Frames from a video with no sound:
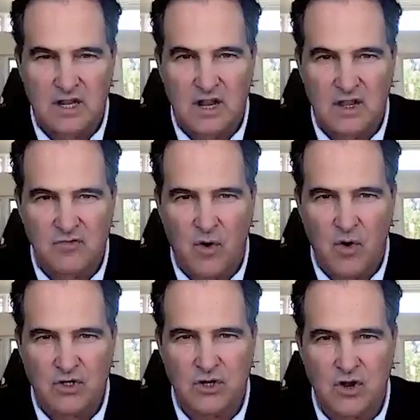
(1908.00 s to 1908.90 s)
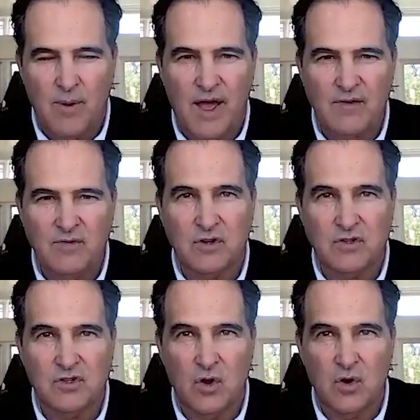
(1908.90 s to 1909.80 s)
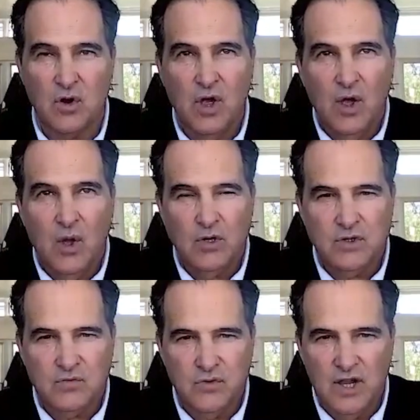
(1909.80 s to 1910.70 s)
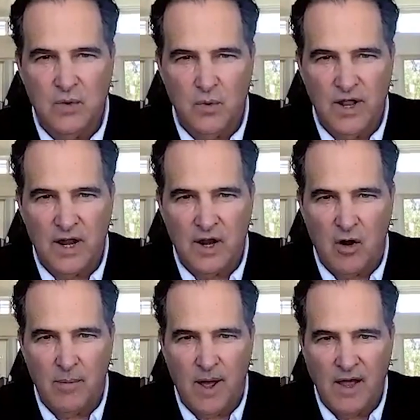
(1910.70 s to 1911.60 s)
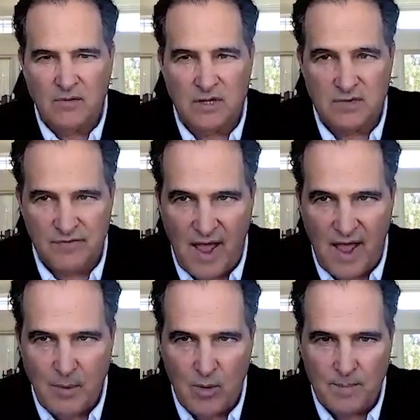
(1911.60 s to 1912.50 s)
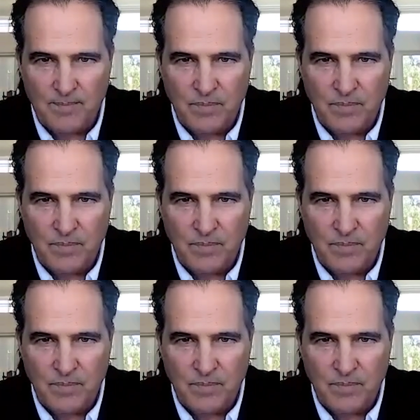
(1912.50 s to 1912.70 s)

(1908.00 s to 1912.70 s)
And as far as carbohydrates are concerned, what you really want out of carbohydrates is fiber.